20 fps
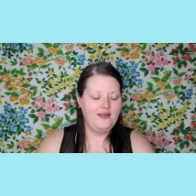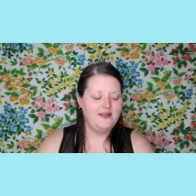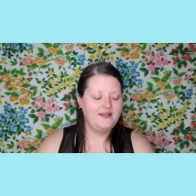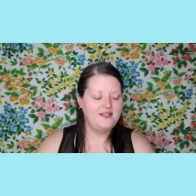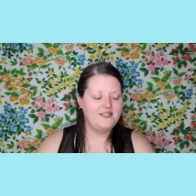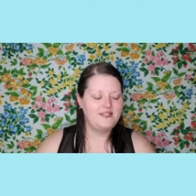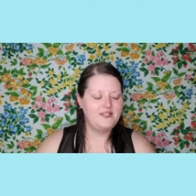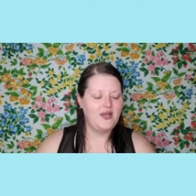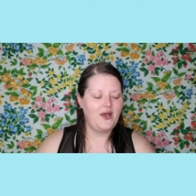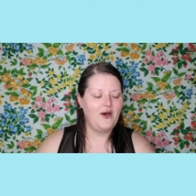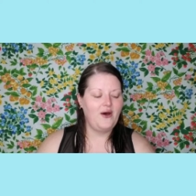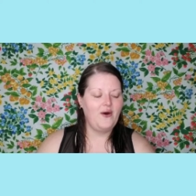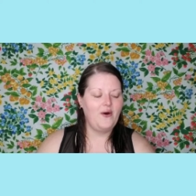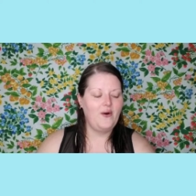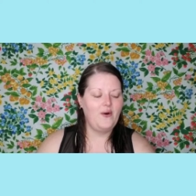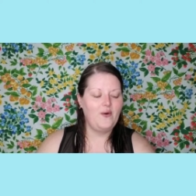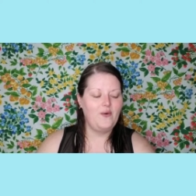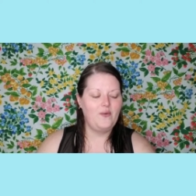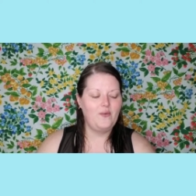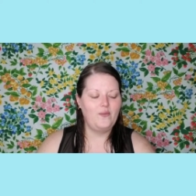
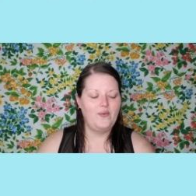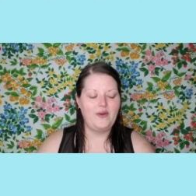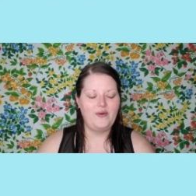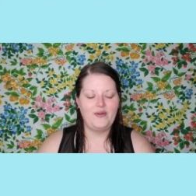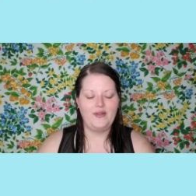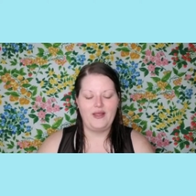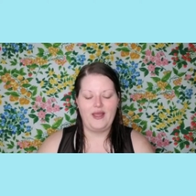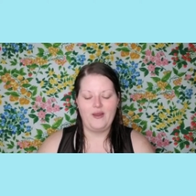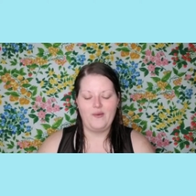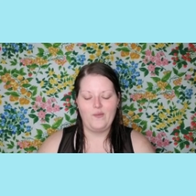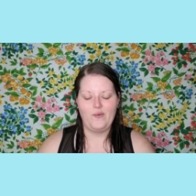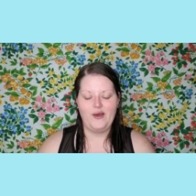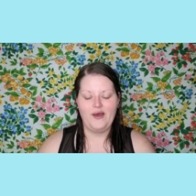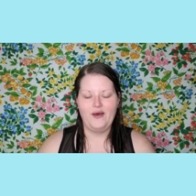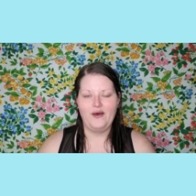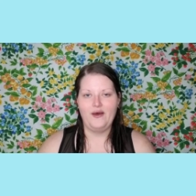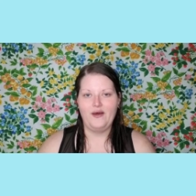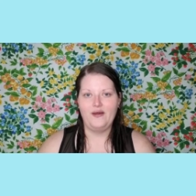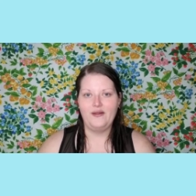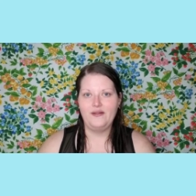So we were like,
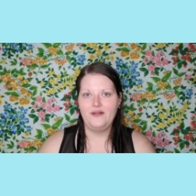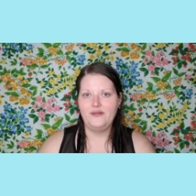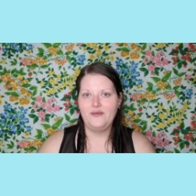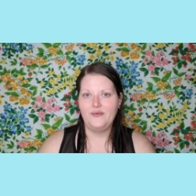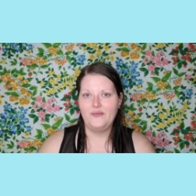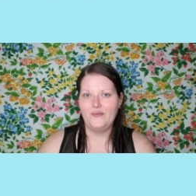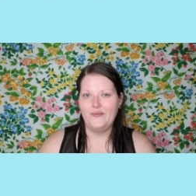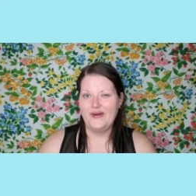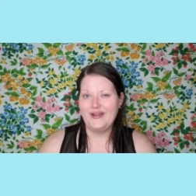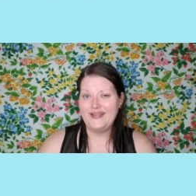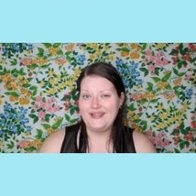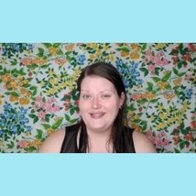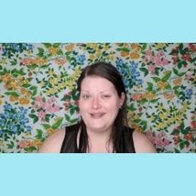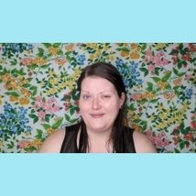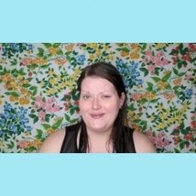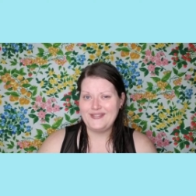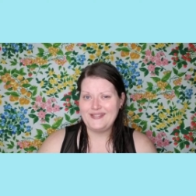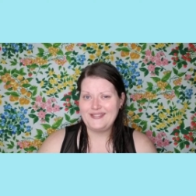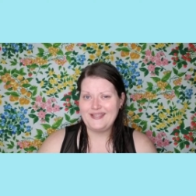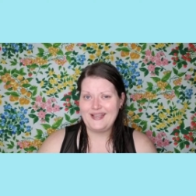well, what, is,
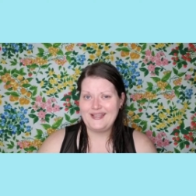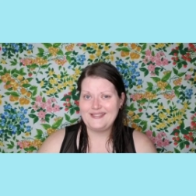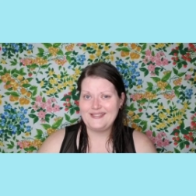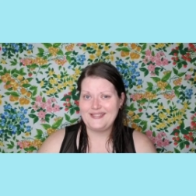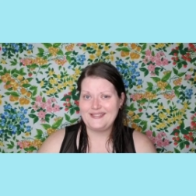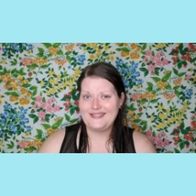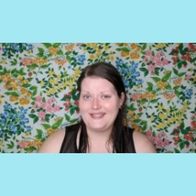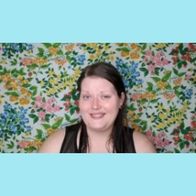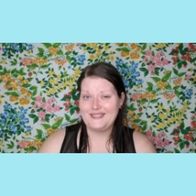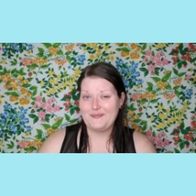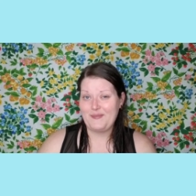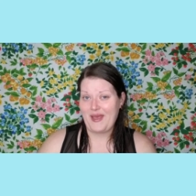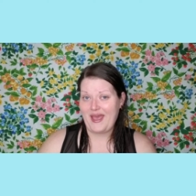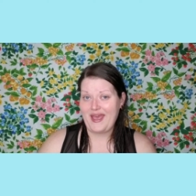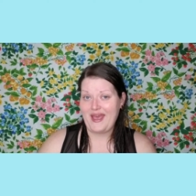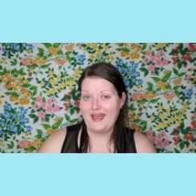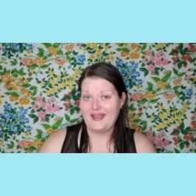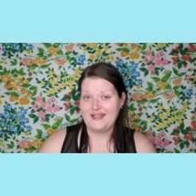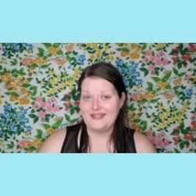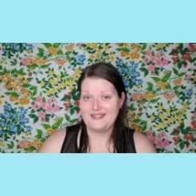what size is this
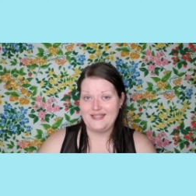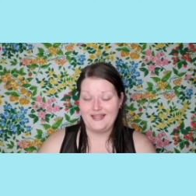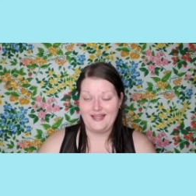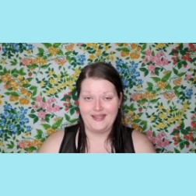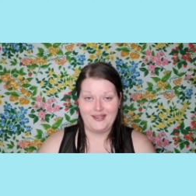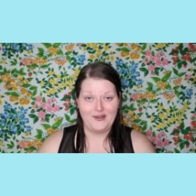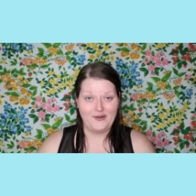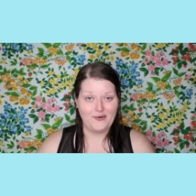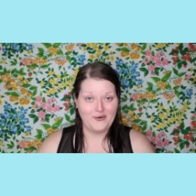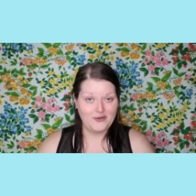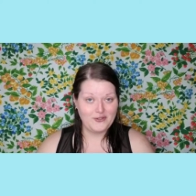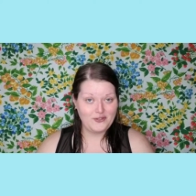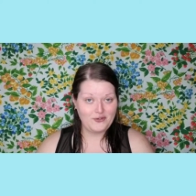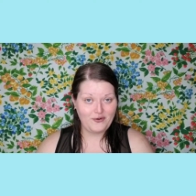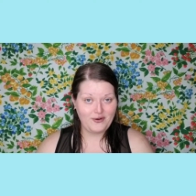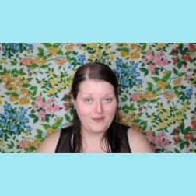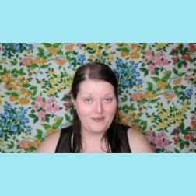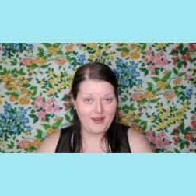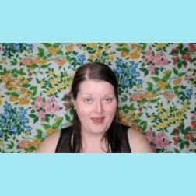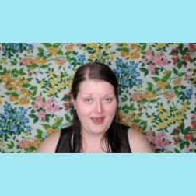bag? Is it like a
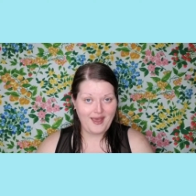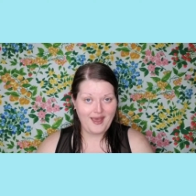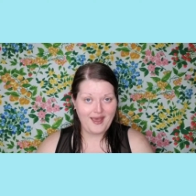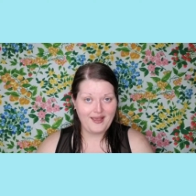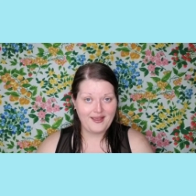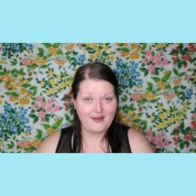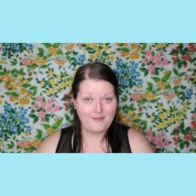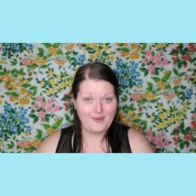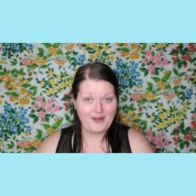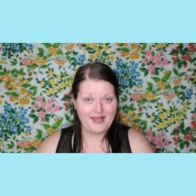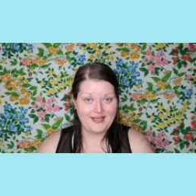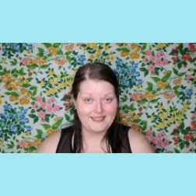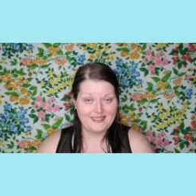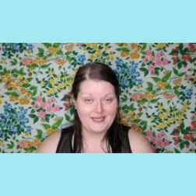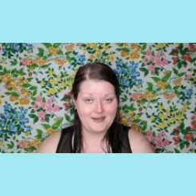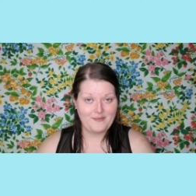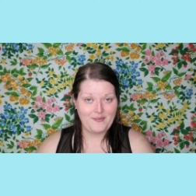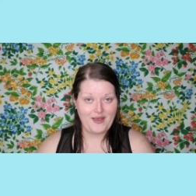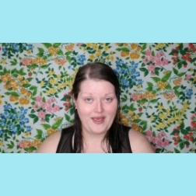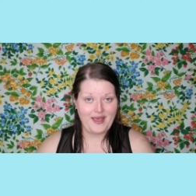grocery bag, a
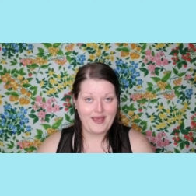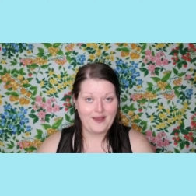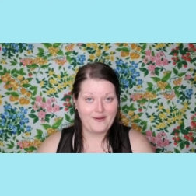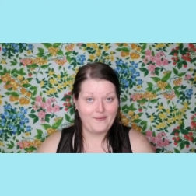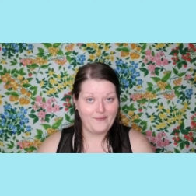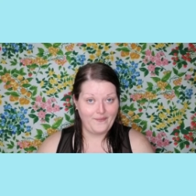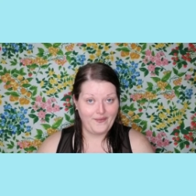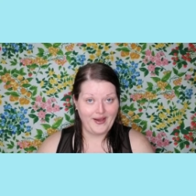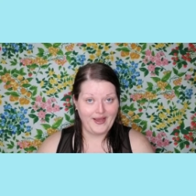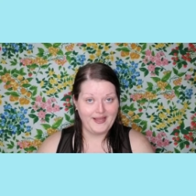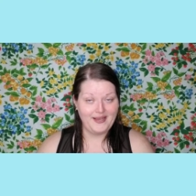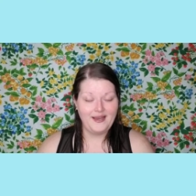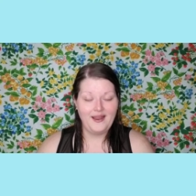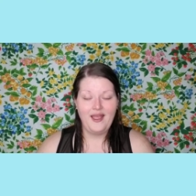plastic bag, what? What?